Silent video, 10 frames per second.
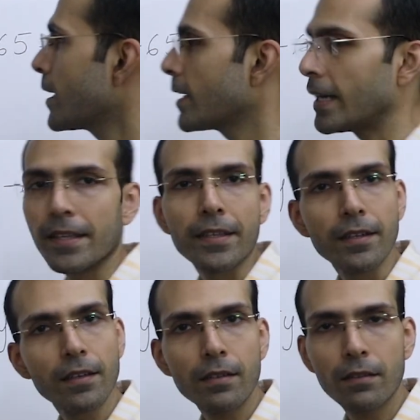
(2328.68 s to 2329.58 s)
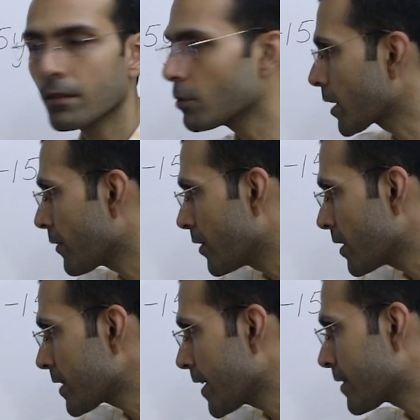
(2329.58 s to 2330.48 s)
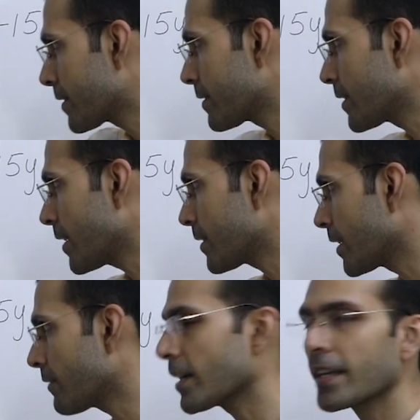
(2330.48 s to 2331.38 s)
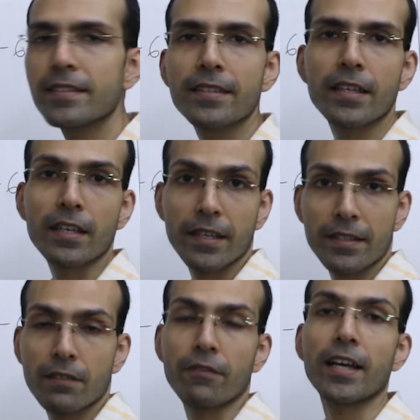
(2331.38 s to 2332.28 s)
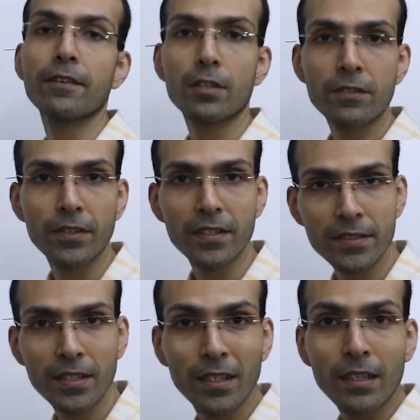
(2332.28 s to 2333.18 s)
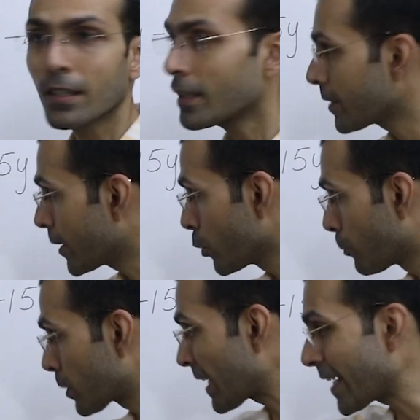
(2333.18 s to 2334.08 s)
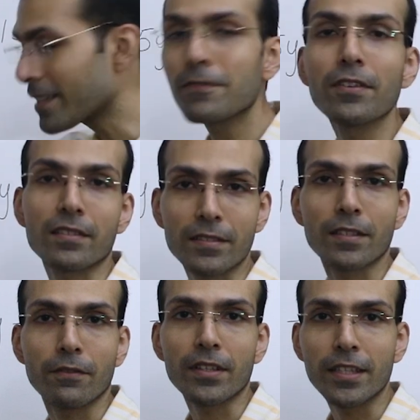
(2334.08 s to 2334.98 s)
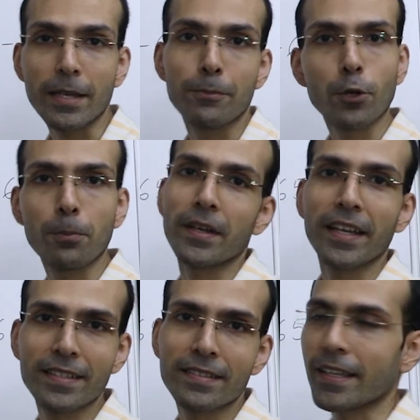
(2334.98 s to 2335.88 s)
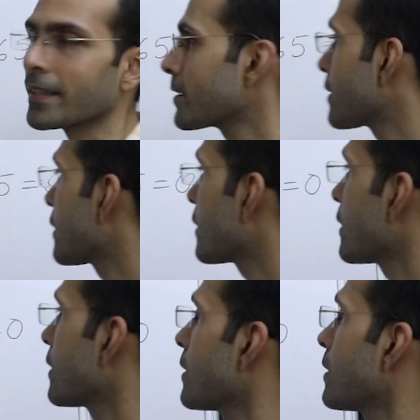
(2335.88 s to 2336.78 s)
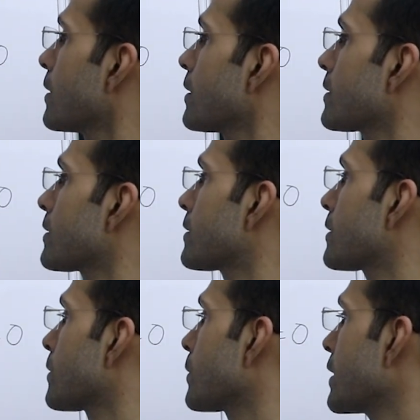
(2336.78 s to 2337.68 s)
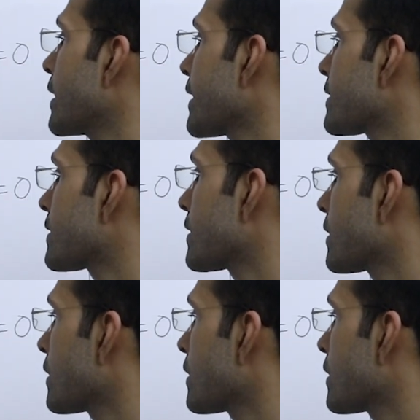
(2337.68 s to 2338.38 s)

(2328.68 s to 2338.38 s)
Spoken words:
And here, okay, first x is there, then y is there. In case if y was first, then you put x first with the appropriate sign. 3x